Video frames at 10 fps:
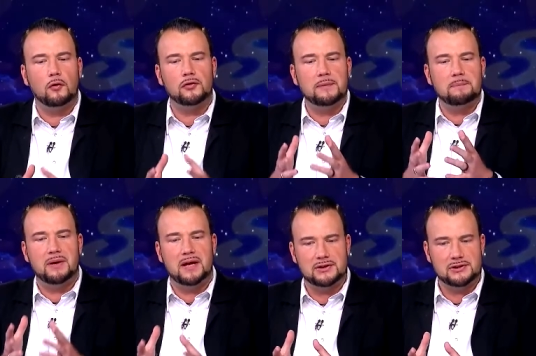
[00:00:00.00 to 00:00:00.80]

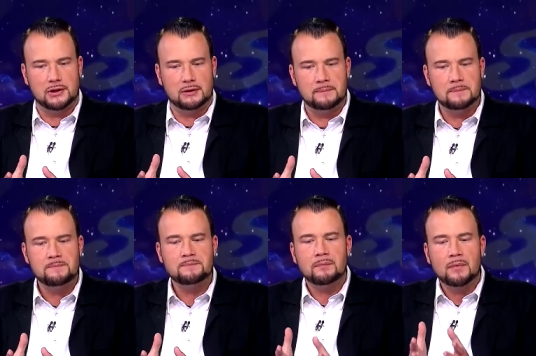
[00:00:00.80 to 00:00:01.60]
depiction
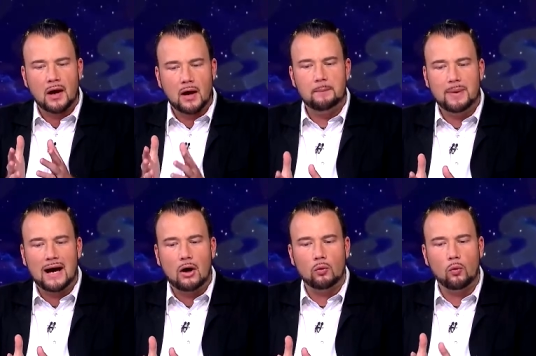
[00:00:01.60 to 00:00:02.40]

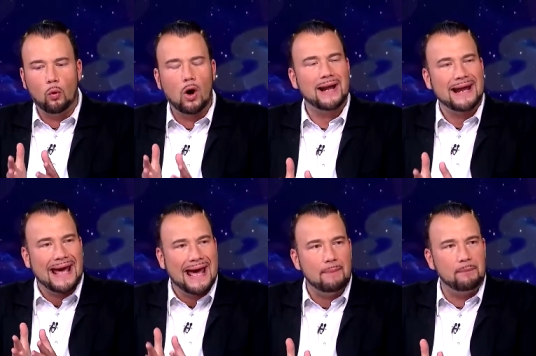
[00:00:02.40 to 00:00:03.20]
about what
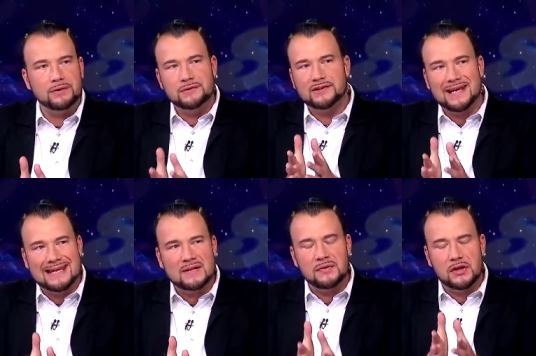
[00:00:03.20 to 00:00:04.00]
happens
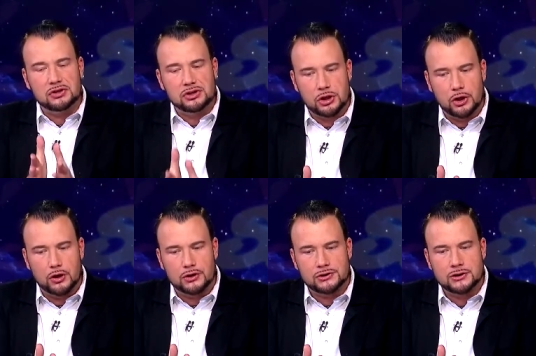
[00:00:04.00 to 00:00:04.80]
in the
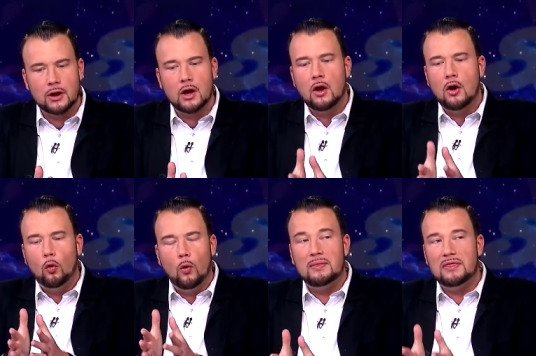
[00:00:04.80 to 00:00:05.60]
church
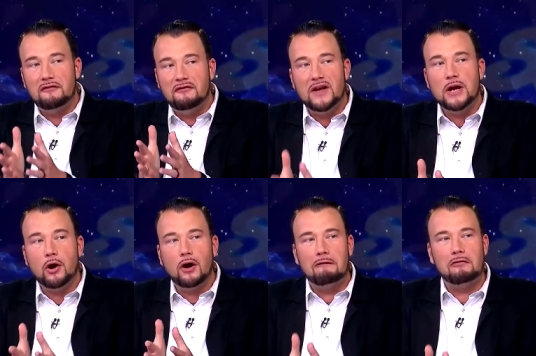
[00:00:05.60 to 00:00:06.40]
when the fear
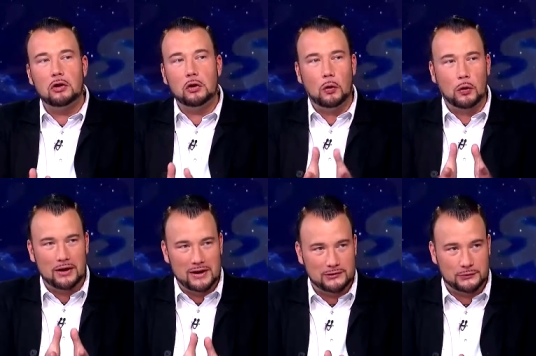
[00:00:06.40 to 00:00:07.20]
of the Lord
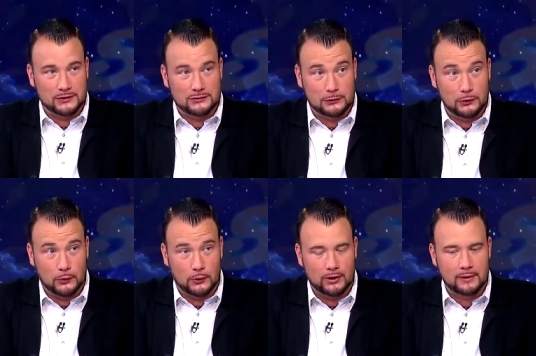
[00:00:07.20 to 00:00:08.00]
is
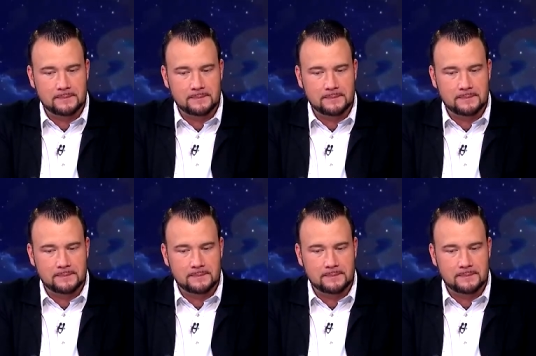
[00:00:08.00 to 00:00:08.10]
restored.